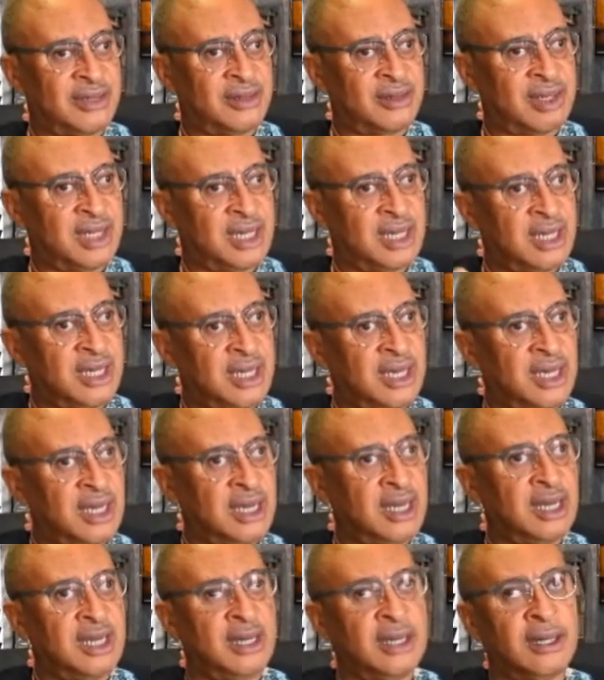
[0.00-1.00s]
Tunde
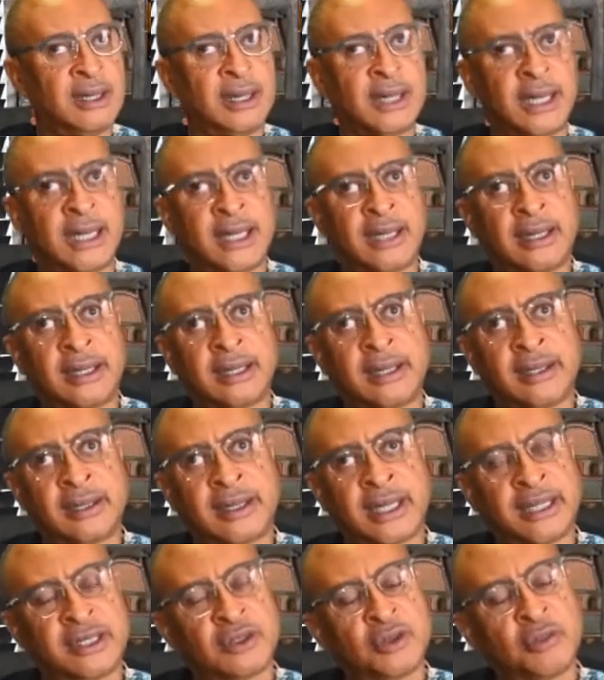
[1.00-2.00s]

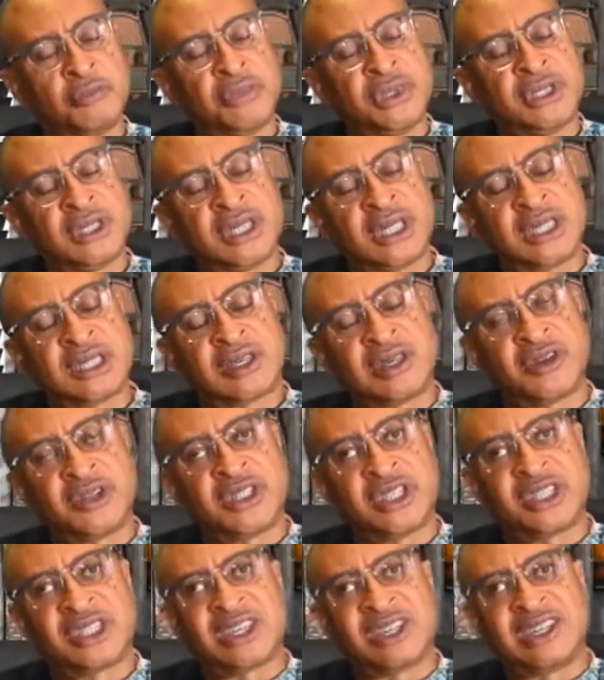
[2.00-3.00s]
ran his own business,
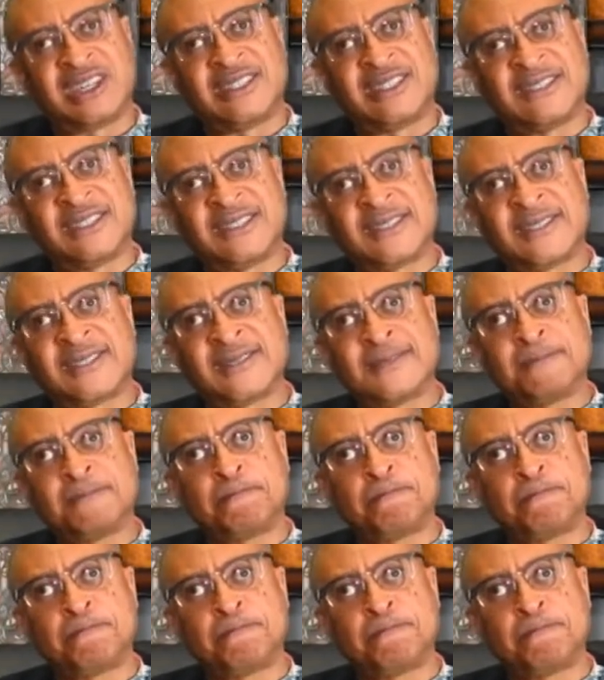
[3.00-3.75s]
Logic Sciences,